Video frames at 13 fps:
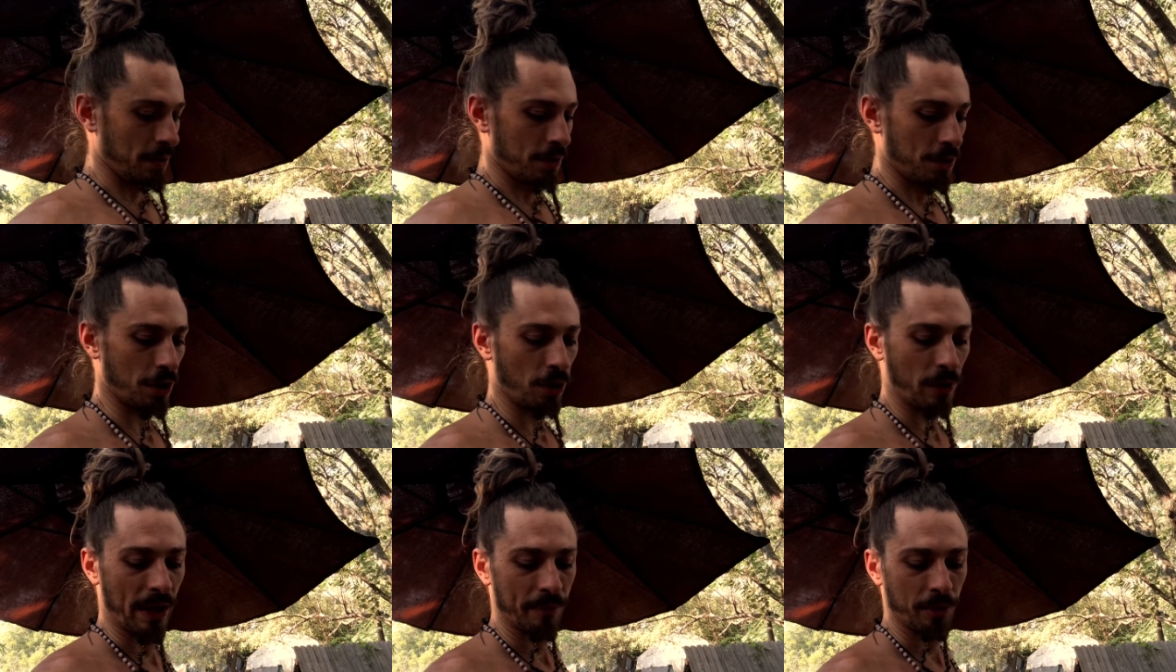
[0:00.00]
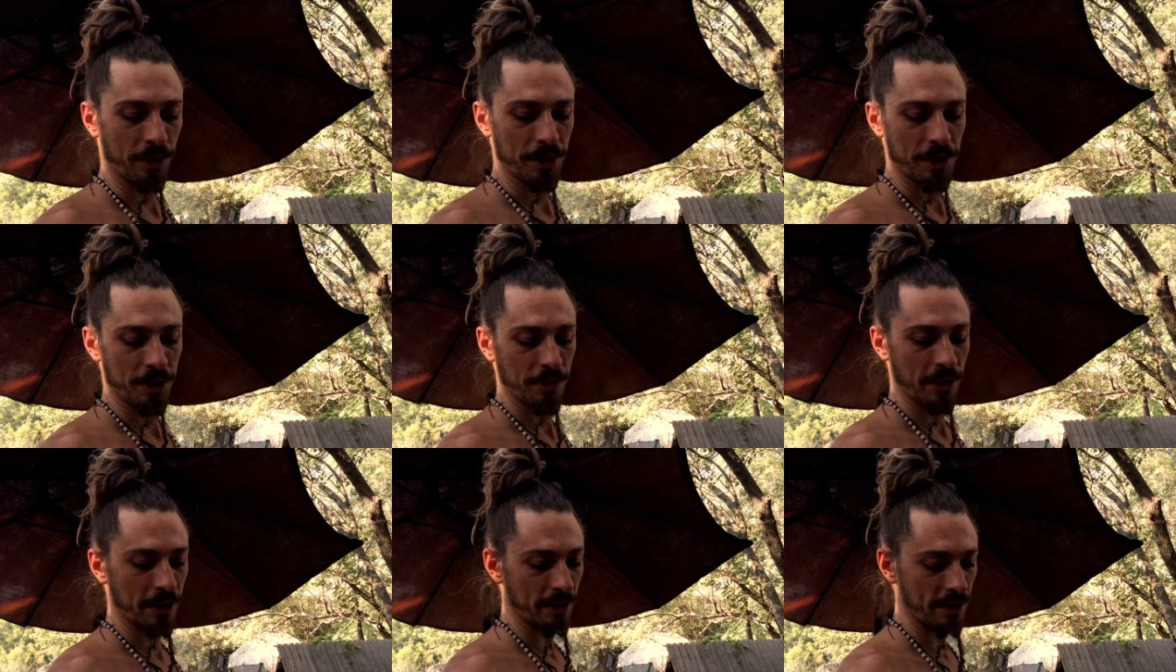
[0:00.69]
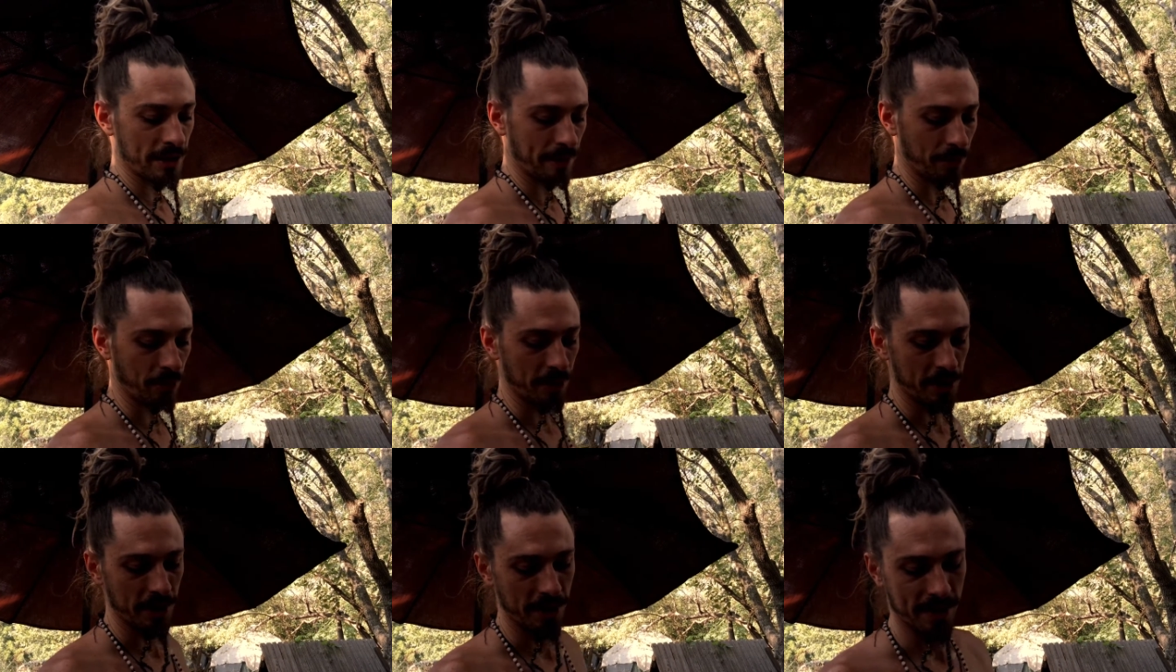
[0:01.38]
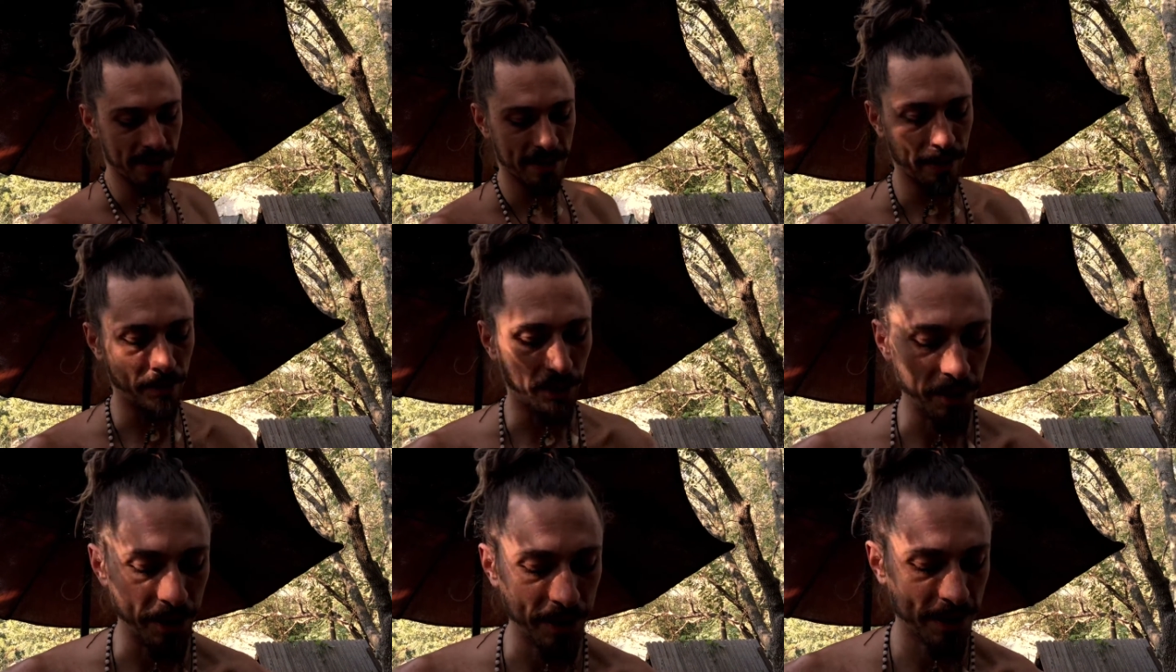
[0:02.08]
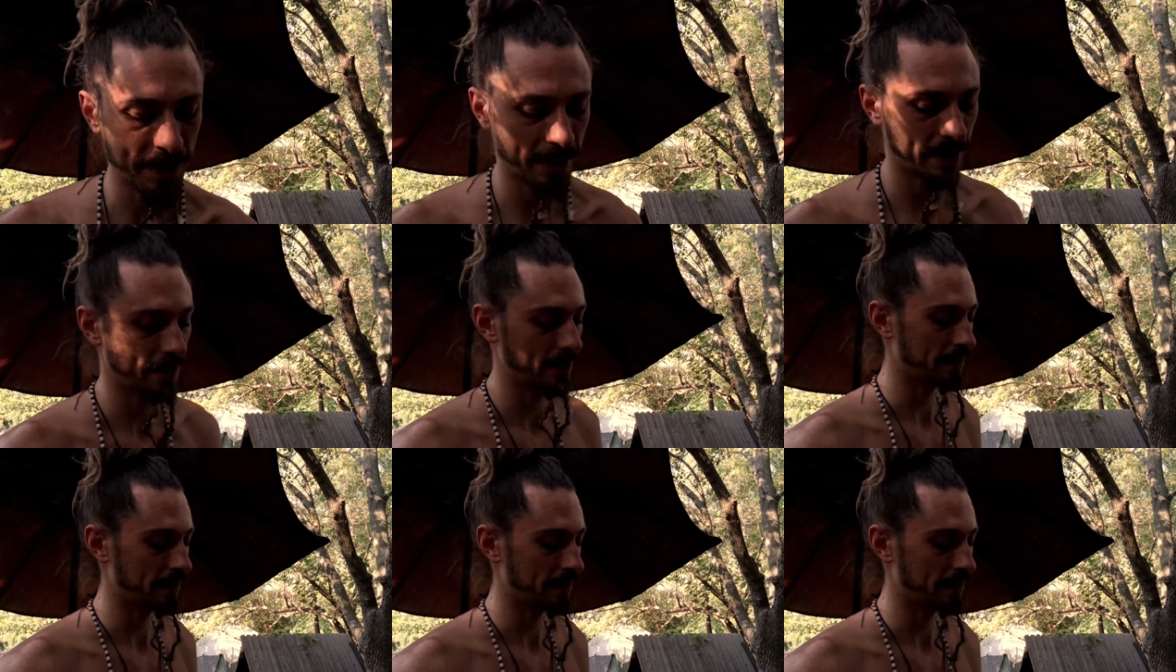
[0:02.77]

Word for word: So what I'm going to do here is I'm going to disassemble this,